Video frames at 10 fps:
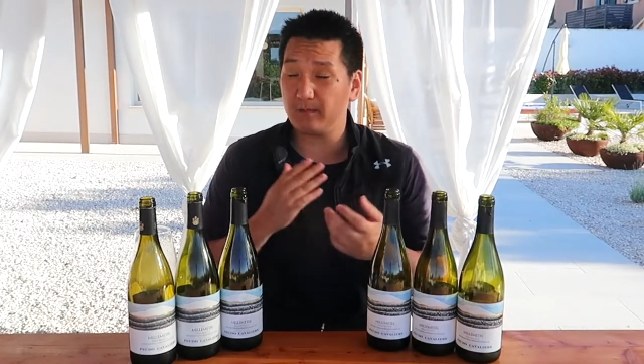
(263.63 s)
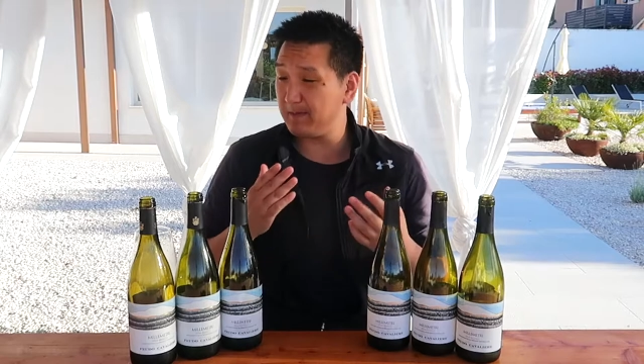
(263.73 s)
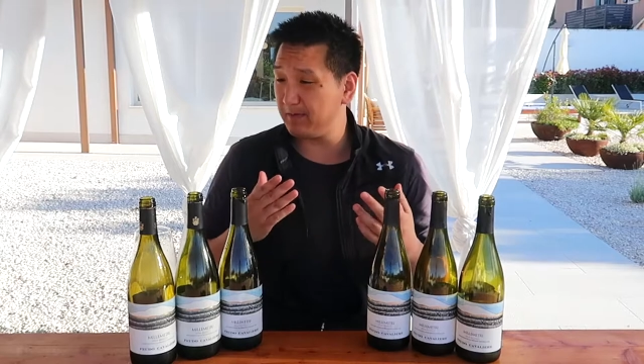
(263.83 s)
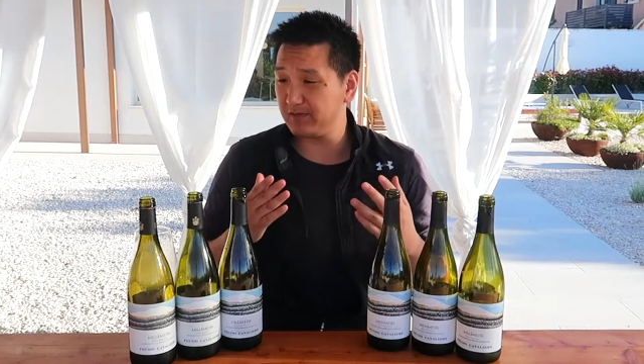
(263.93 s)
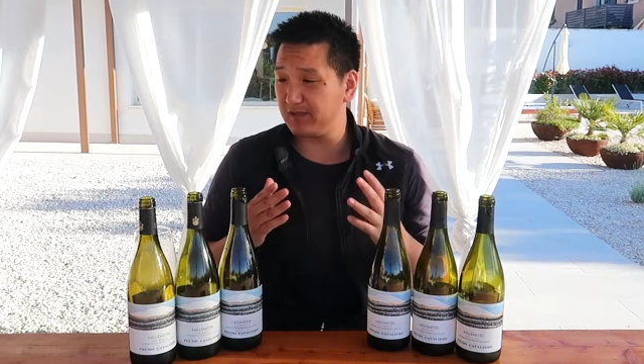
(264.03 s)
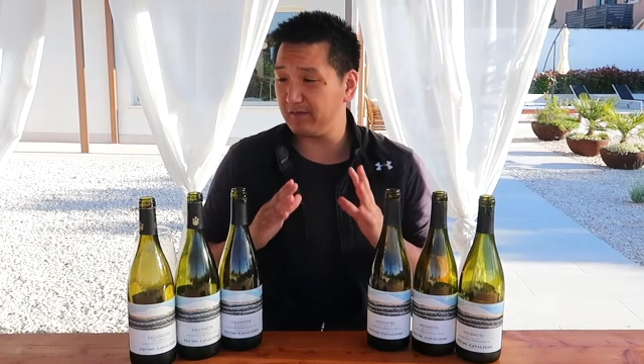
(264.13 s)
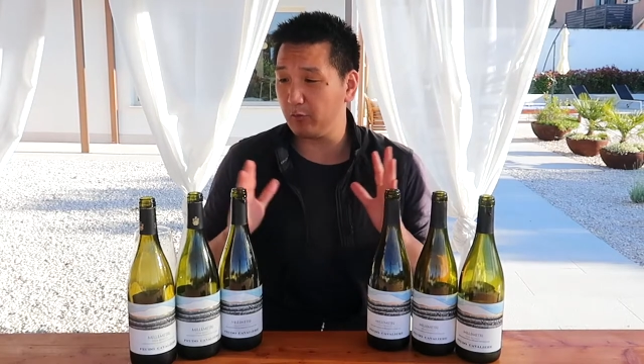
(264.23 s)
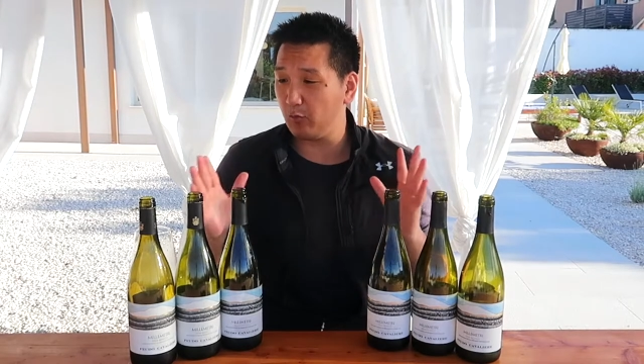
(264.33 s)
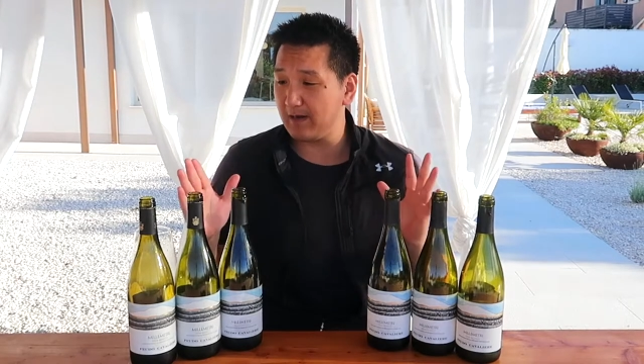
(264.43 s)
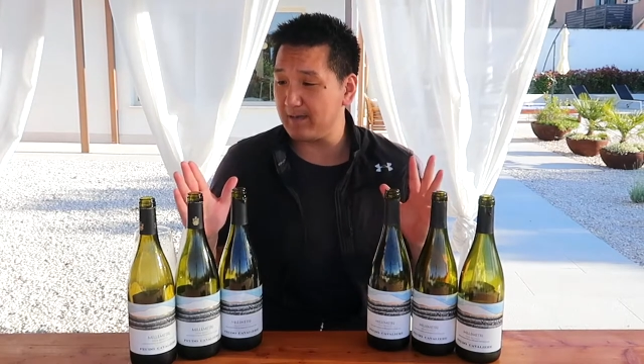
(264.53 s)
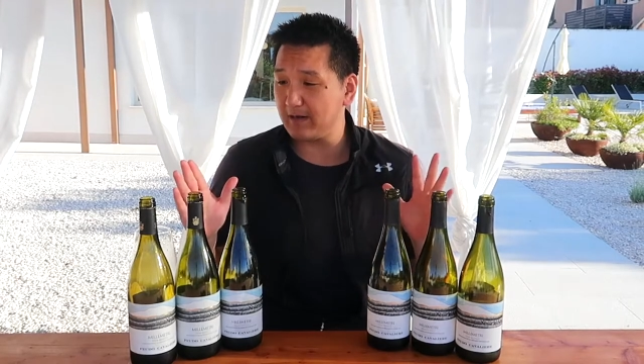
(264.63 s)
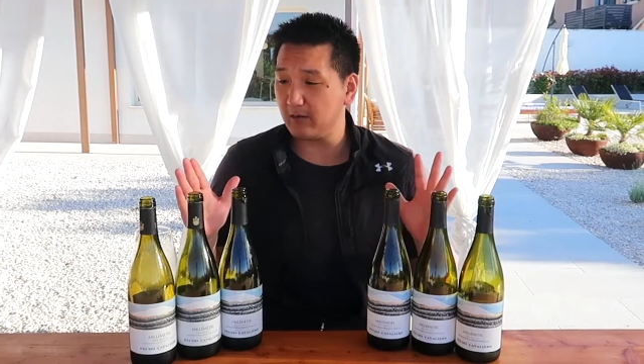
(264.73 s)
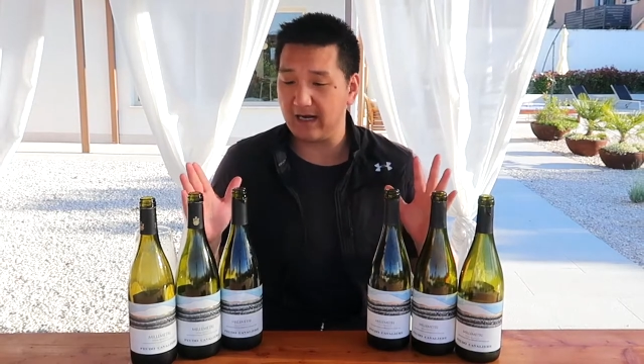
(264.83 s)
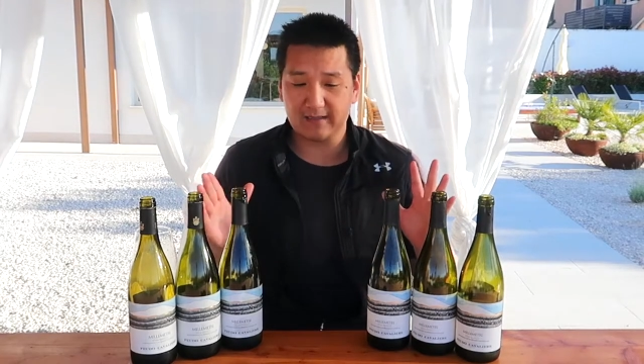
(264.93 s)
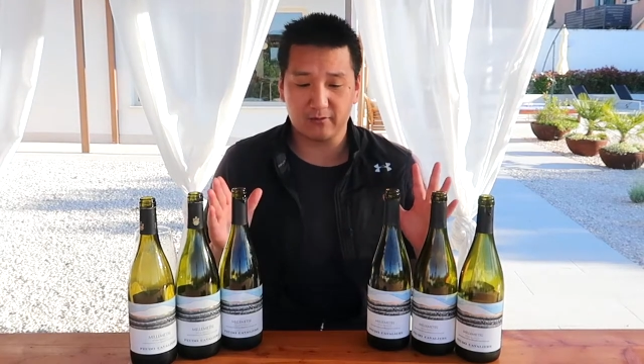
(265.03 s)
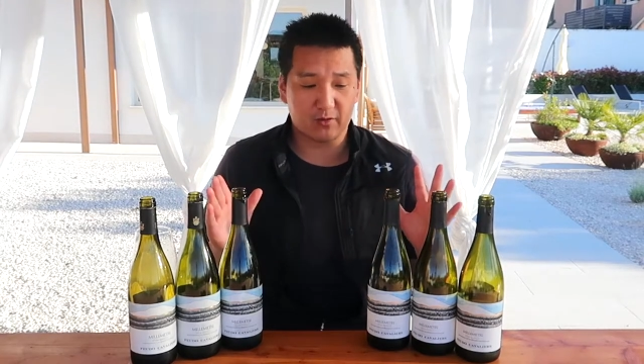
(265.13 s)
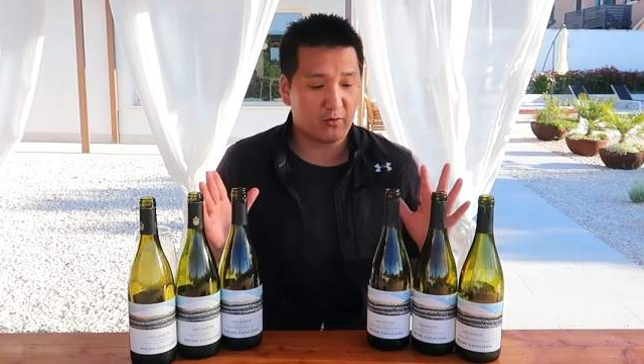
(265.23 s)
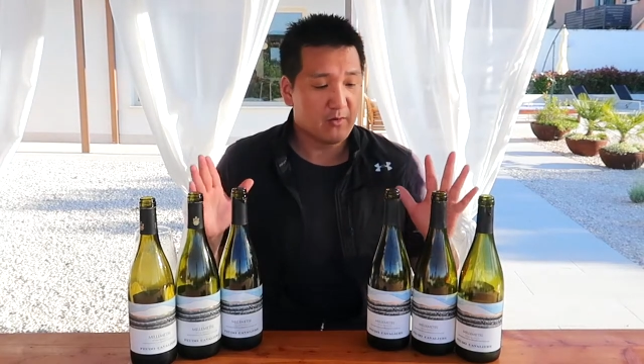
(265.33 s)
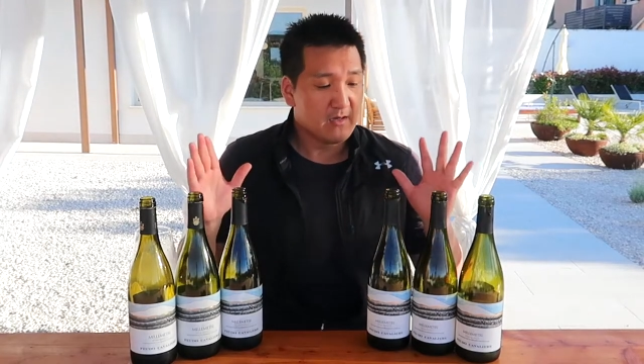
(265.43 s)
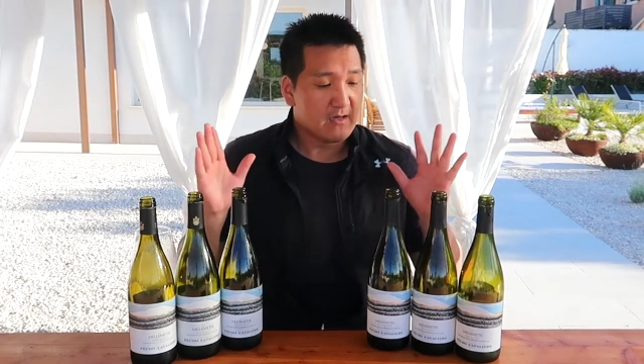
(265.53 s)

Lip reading: Maybe it was a different winemaker. I don't know.